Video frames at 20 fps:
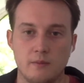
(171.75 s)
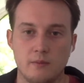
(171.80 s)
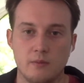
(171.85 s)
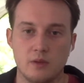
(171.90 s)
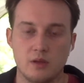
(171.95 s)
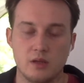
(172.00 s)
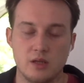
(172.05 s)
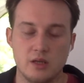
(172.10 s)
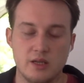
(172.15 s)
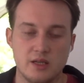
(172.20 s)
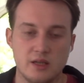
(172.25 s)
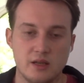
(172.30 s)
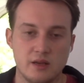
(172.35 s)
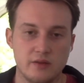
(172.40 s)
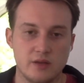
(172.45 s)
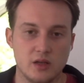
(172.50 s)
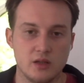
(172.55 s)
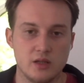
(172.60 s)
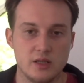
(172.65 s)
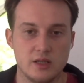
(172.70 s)
the service
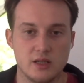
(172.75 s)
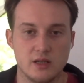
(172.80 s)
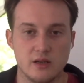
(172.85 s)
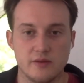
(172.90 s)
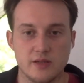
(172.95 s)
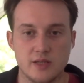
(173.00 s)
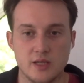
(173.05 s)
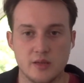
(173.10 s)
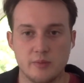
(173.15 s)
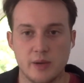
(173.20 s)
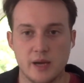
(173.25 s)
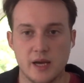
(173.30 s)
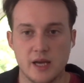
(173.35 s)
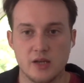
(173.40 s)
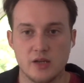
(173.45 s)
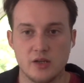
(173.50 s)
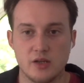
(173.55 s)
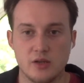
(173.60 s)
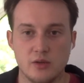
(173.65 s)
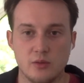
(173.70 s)
on your services
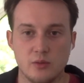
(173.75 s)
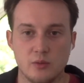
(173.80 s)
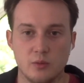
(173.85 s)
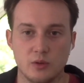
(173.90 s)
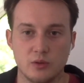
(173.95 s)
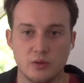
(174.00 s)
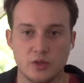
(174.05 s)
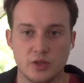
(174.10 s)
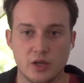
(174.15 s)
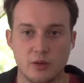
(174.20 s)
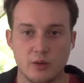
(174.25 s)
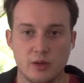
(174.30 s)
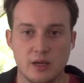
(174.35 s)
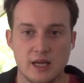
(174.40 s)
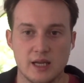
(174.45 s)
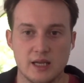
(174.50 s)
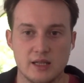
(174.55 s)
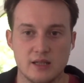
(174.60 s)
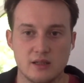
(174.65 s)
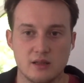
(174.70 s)
page, you will
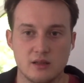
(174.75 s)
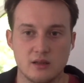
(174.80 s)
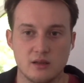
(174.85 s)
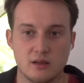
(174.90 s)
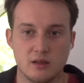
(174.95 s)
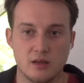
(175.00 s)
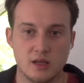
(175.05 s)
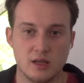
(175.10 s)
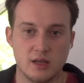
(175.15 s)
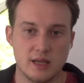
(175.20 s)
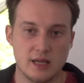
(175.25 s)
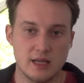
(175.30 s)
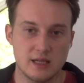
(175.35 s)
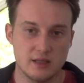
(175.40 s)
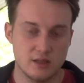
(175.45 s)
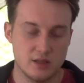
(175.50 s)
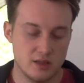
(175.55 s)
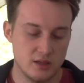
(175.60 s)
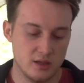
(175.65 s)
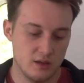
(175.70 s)
showcase kind of
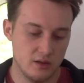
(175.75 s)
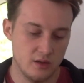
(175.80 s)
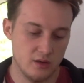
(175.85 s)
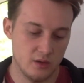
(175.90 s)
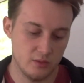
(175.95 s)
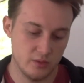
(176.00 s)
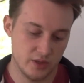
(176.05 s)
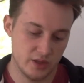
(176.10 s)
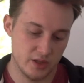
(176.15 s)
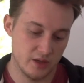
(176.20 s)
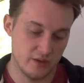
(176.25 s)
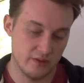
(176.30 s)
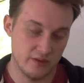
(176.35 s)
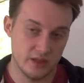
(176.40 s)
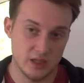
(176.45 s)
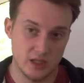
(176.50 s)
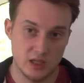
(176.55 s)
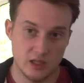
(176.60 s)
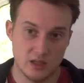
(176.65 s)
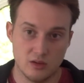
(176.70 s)
those
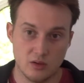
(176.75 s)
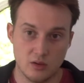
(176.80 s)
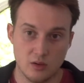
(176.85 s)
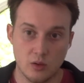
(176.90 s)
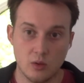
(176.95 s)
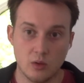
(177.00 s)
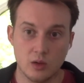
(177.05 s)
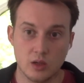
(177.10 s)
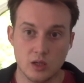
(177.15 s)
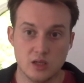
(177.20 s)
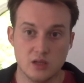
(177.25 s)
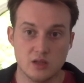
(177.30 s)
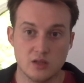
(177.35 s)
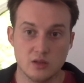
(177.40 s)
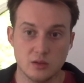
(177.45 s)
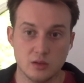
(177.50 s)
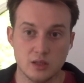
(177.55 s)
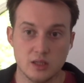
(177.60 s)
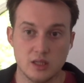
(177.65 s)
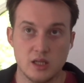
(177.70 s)
services or
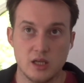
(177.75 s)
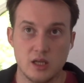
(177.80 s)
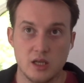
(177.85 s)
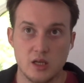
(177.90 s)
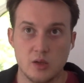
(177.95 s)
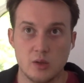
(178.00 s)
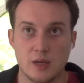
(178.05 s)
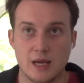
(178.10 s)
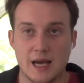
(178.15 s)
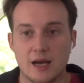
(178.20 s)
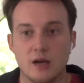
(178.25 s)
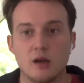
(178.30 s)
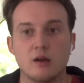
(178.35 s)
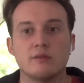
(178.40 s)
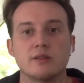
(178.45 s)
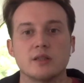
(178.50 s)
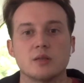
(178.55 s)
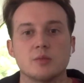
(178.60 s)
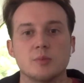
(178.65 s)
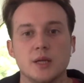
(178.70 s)
consulting that you can
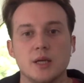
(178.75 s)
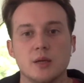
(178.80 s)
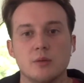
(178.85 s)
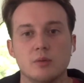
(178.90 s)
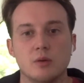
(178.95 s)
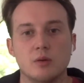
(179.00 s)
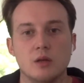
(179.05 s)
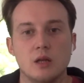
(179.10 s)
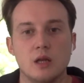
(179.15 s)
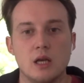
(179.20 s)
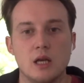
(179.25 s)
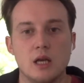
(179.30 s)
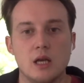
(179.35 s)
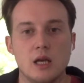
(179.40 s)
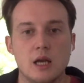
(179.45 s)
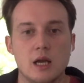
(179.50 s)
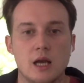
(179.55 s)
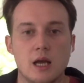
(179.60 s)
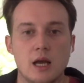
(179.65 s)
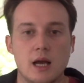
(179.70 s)
offer to people.
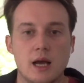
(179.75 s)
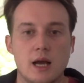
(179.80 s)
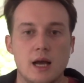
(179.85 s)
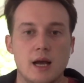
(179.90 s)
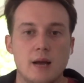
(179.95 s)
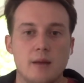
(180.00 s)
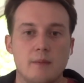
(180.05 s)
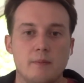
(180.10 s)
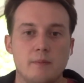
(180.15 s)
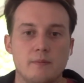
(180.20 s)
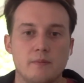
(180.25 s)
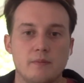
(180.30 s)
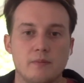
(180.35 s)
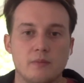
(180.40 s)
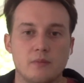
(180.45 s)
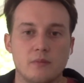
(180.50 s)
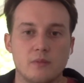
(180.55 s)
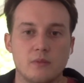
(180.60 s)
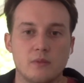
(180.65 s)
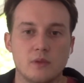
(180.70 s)
Um,
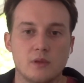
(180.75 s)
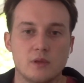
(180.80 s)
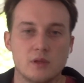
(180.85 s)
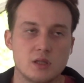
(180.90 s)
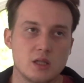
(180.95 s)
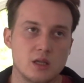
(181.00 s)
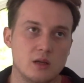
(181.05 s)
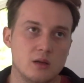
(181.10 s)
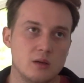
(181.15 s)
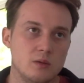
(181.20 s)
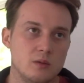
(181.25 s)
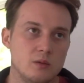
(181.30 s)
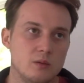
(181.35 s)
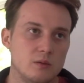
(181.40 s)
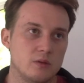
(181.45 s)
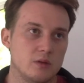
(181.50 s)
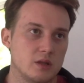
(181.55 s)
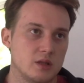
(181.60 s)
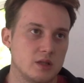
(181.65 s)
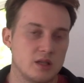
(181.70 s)
so
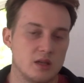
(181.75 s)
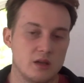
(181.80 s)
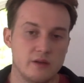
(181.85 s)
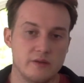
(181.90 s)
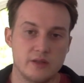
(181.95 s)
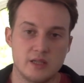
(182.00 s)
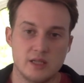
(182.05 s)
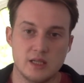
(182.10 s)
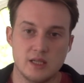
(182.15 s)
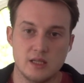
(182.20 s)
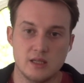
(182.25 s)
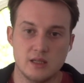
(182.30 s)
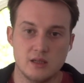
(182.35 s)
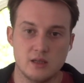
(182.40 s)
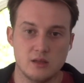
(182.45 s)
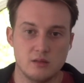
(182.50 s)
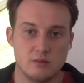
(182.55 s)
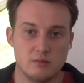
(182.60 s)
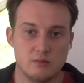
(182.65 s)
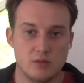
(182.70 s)

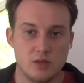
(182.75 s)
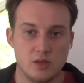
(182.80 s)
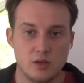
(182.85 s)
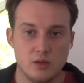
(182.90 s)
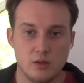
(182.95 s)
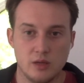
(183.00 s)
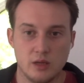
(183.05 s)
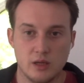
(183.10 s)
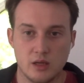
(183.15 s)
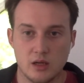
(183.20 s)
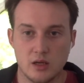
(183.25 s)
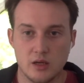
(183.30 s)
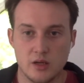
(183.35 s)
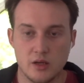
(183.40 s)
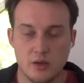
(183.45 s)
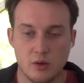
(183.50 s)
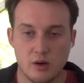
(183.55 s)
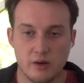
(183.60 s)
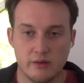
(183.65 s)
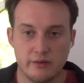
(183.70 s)
services
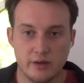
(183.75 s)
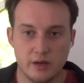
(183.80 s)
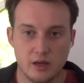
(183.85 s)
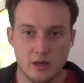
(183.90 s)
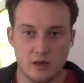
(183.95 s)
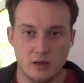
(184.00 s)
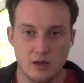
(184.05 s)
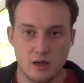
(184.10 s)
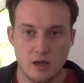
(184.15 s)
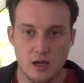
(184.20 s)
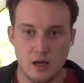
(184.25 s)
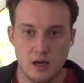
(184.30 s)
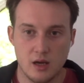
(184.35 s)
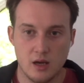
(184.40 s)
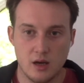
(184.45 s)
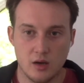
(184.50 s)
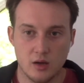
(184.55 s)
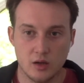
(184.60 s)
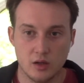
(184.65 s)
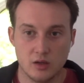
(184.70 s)
you offer
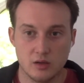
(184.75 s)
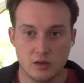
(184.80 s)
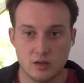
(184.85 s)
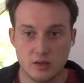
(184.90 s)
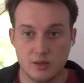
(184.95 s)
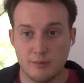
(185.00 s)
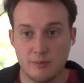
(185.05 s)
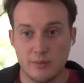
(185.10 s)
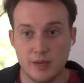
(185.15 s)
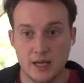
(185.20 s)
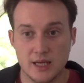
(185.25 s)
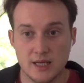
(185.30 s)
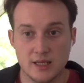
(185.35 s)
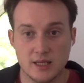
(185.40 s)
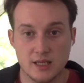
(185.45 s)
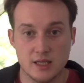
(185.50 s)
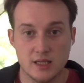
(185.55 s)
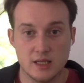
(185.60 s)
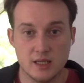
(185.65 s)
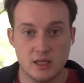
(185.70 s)
on a custom
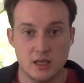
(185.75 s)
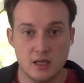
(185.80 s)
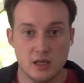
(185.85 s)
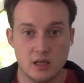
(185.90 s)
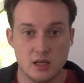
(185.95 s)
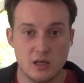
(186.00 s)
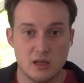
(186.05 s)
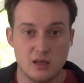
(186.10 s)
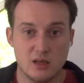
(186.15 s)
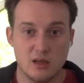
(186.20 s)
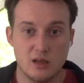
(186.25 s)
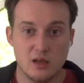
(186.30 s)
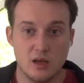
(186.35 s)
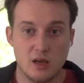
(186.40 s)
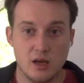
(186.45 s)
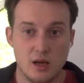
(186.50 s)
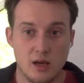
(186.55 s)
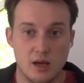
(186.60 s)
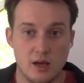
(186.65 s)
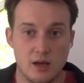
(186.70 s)
basis,
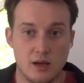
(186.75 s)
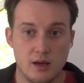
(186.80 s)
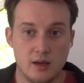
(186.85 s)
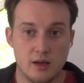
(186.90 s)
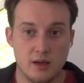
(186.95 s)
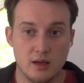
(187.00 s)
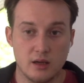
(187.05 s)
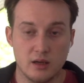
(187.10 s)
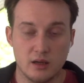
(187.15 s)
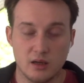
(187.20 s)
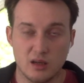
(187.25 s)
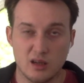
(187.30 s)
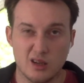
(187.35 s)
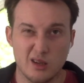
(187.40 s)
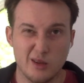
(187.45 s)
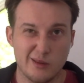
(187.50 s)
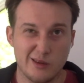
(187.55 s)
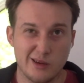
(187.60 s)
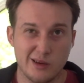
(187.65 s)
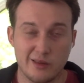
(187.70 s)
and
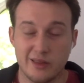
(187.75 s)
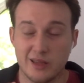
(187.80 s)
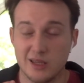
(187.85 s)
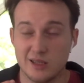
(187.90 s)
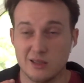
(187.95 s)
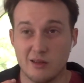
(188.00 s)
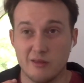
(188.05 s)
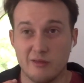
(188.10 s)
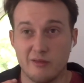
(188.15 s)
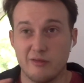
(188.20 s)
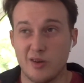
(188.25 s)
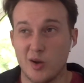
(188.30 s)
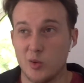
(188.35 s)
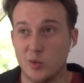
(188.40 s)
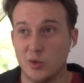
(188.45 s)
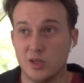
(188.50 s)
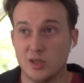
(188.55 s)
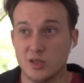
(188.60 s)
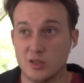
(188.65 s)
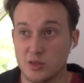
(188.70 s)
include things like phone
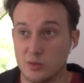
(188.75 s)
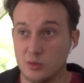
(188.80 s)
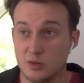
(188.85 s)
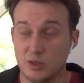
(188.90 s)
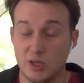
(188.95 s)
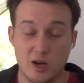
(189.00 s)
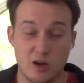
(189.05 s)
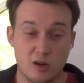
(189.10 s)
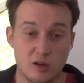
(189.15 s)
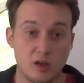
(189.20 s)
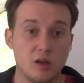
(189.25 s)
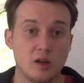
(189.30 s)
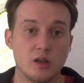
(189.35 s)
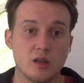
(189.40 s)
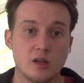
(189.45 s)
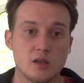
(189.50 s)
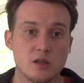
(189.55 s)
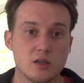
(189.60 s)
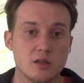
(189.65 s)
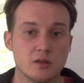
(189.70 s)
consulting, online
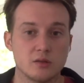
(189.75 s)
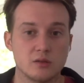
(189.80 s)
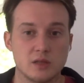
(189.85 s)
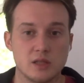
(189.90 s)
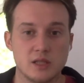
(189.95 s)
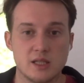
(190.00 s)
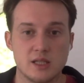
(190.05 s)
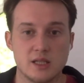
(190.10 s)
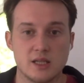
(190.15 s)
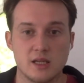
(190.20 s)
consulting,